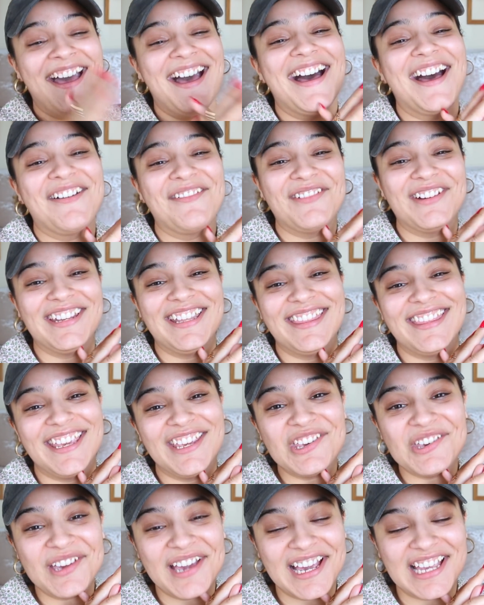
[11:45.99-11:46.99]
I want to
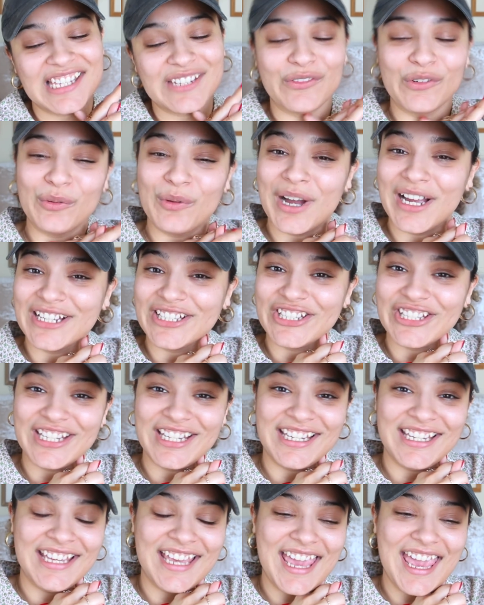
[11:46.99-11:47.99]
thank you guys for
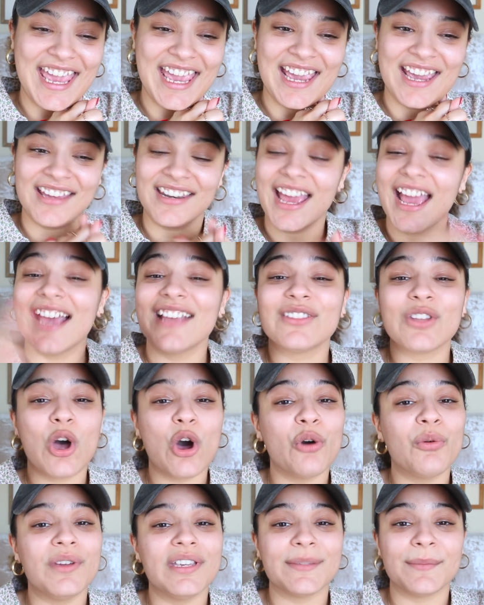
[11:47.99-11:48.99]
watching, and as
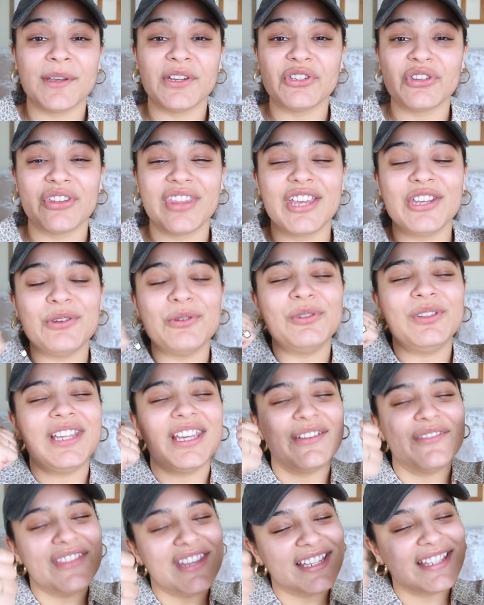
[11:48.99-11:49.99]
always, make sure that you
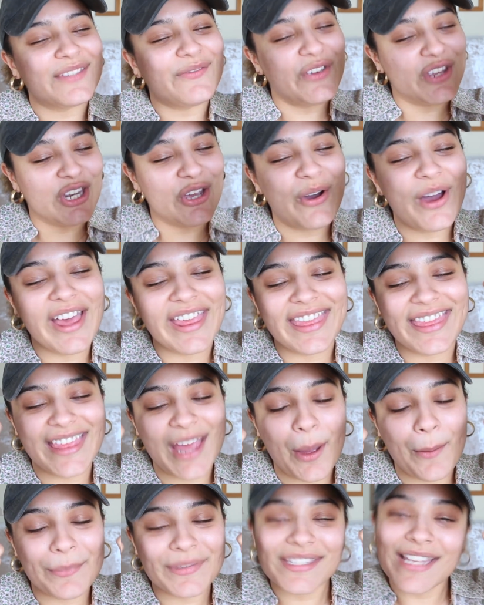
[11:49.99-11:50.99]
give this video a
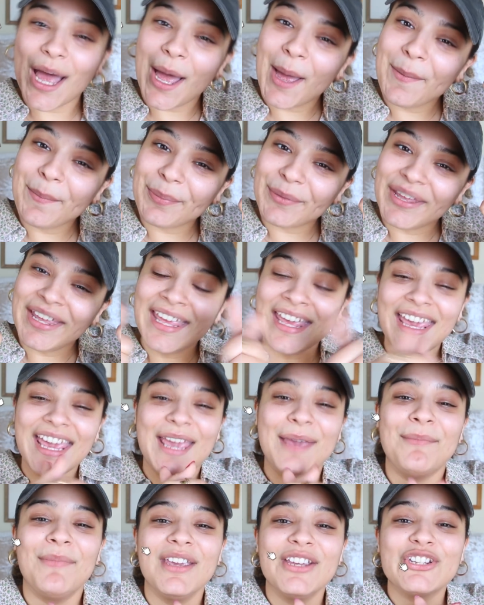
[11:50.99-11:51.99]
thumbs up
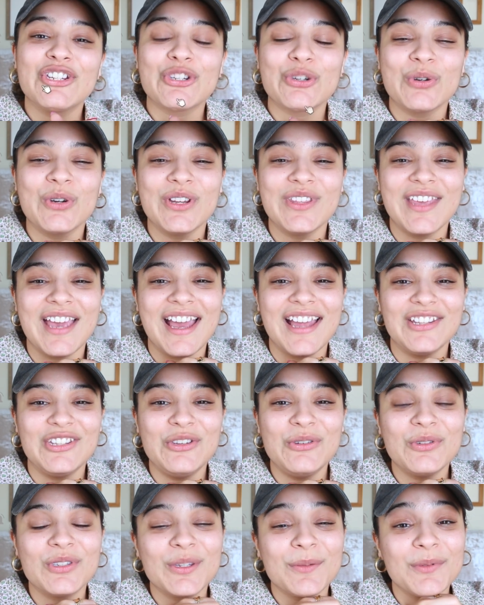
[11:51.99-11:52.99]
and make sure that
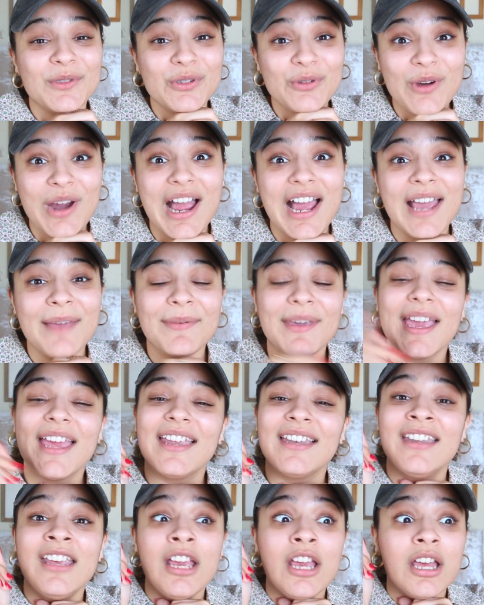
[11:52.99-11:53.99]
you subscribe
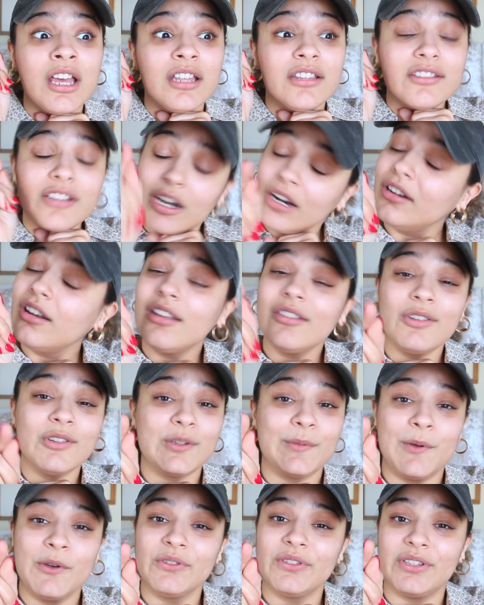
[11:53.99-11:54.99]
and turn on
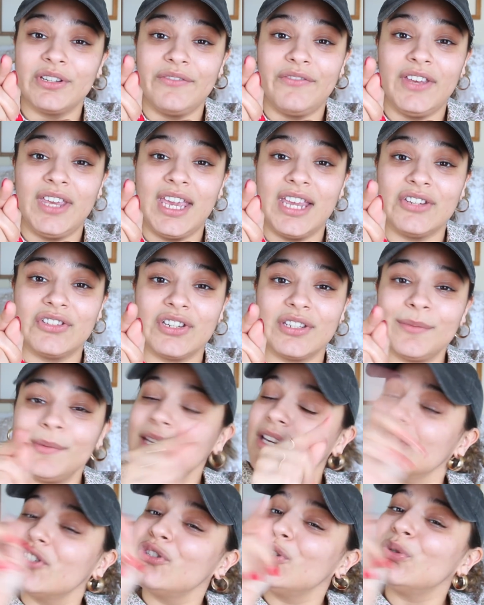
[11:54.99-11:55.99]
those post notifications,
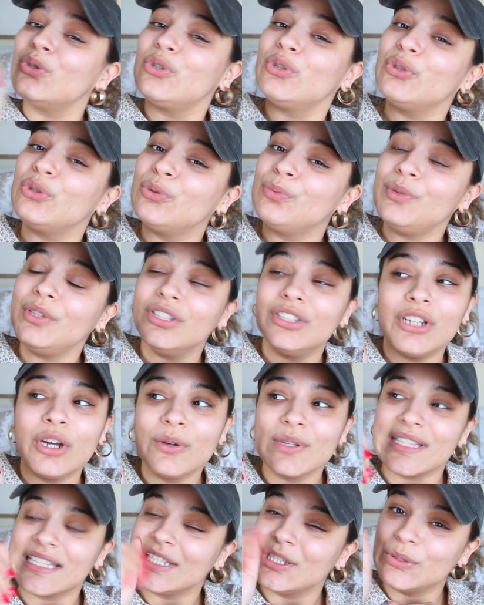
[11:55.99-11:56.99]
because YouTube, you
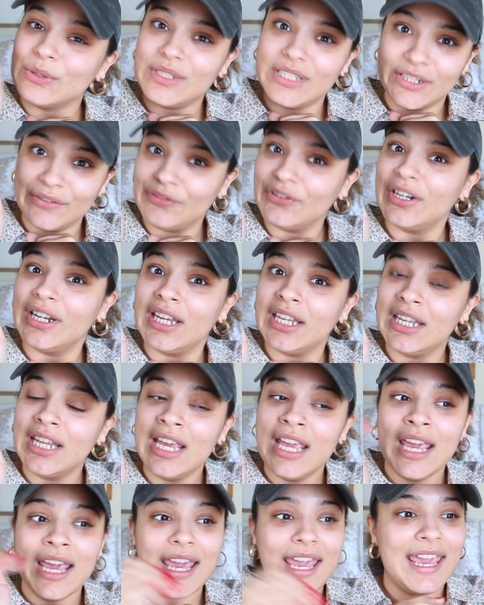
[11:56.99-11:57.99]
know, it's a little different,
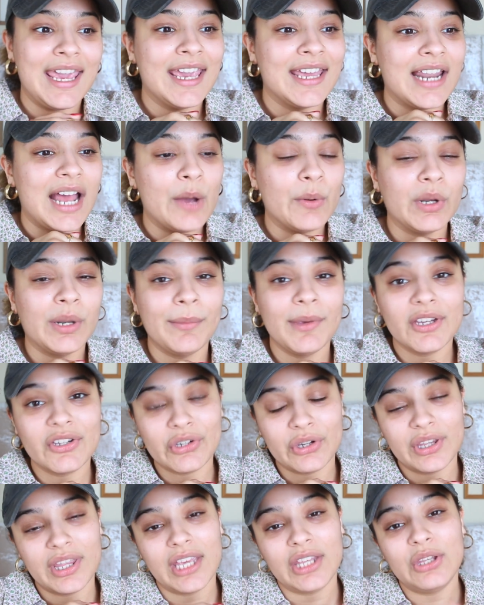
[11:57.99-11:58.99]
and I want to make
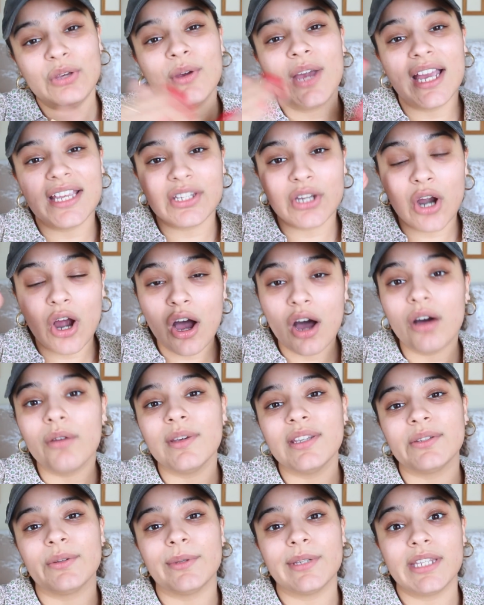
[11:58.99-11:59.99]
sure that you guys are
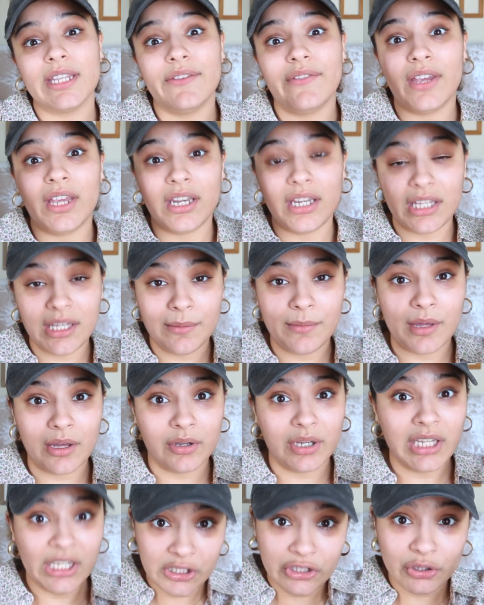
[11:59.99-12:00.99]
always receiving an
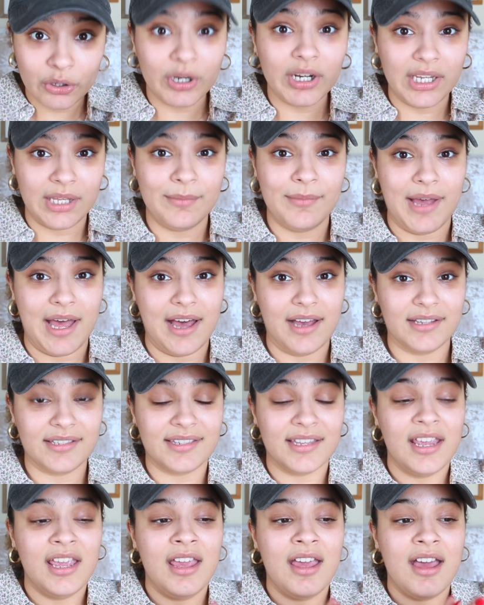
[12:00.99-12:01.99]
email in your inbox